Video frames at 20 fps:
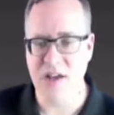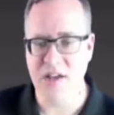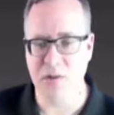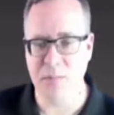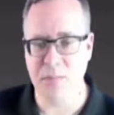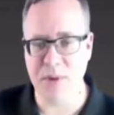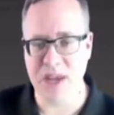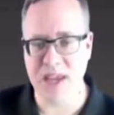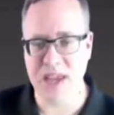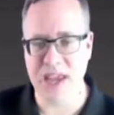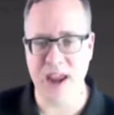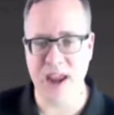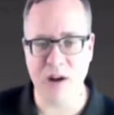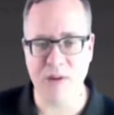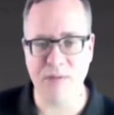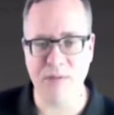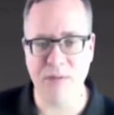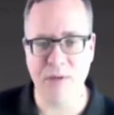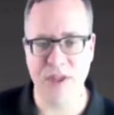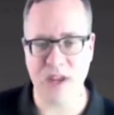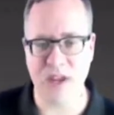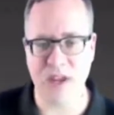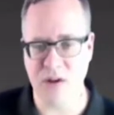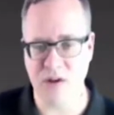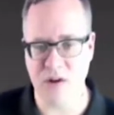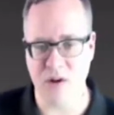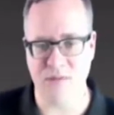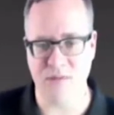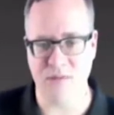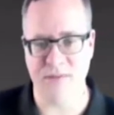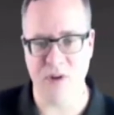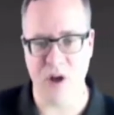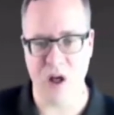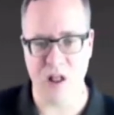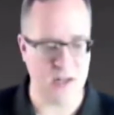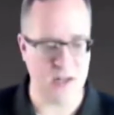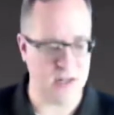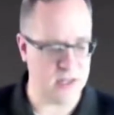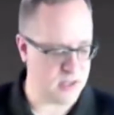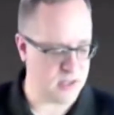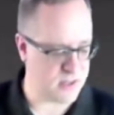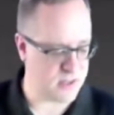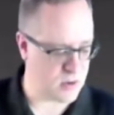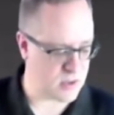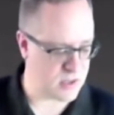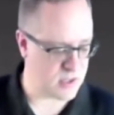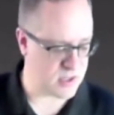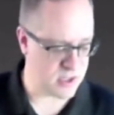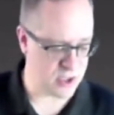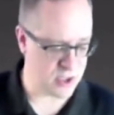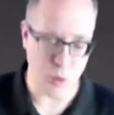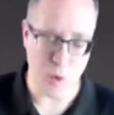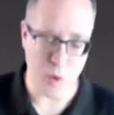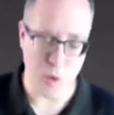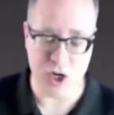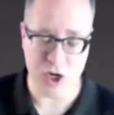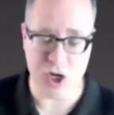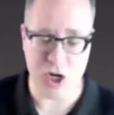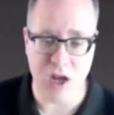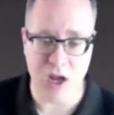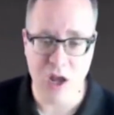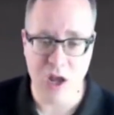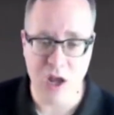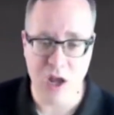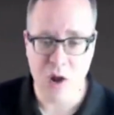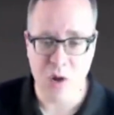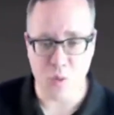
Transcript: So be careful that you don't fall into this horse situation